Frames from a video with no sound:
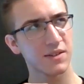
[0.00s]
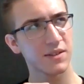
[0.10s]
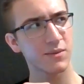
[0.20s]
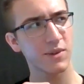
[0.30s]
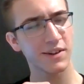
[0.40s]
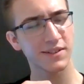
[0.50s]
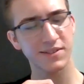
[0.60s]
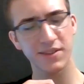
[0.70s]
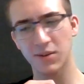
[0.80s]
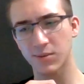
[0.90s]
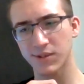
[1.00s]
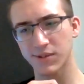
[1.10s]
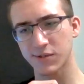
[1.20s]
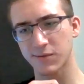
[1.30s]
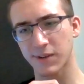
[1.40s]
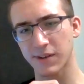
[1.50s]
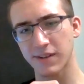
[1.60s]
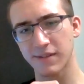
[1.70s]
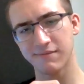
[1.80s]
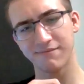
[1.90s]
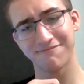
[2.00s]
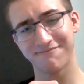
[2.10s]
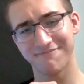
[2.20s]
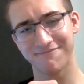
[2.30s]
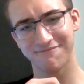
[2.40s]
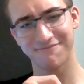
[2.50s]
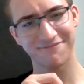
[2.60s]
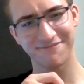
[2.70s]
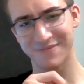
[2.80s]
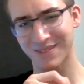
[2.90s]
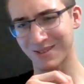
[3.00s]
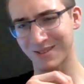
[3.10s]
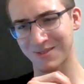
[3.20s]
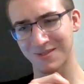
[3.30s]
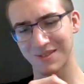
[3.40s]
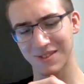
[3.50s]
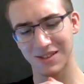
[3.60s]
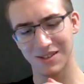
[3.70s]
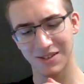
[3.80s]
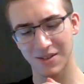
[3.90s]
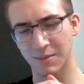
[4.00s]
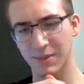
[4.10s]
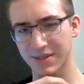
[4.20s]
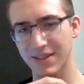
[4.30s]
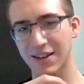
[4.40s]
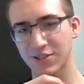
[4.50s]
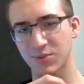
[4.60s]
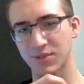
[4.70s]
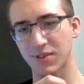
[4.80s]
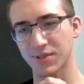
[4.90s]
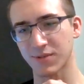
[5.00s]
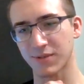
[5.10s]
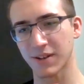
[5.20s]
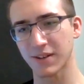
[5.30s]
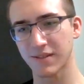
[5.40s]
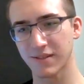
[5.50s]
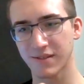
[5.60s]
The rocket snail was also funny. I don't know. The mustache was also funny.